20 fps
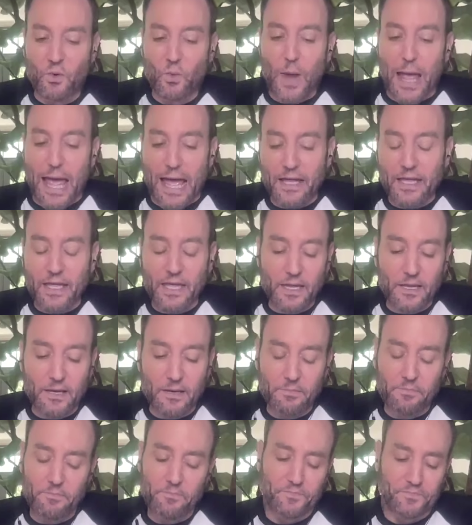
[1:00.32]
the
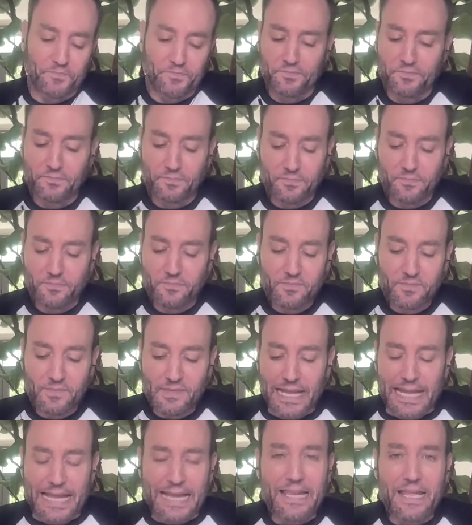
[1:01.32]
wagon.
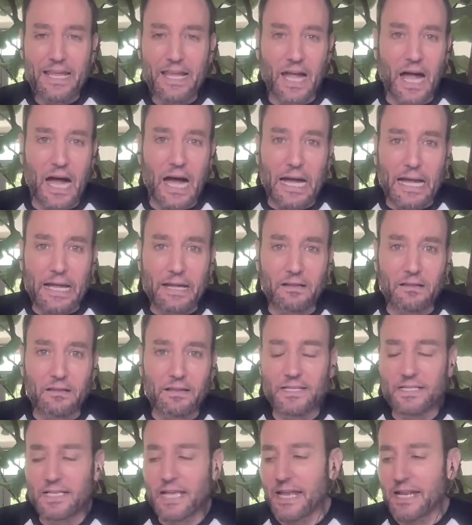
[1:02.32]
And Kyle
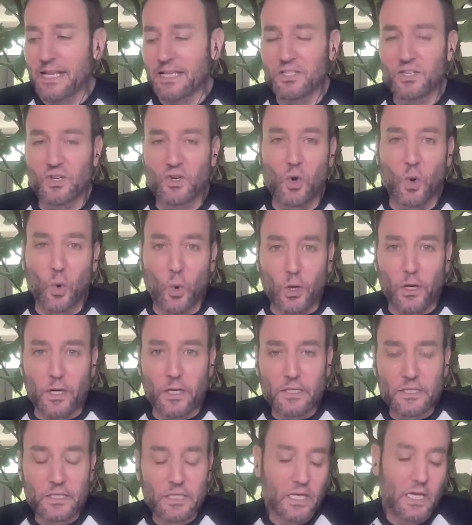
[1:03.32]
is headed to
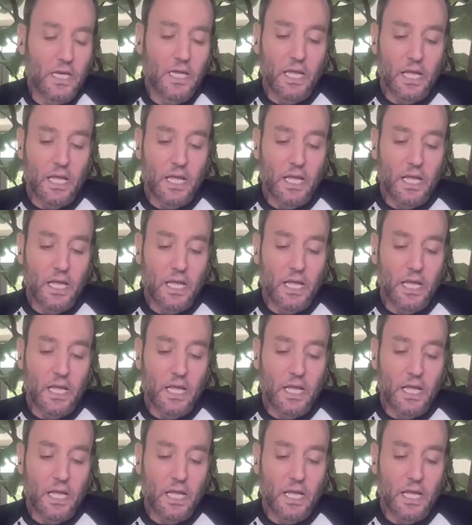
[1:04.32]
court.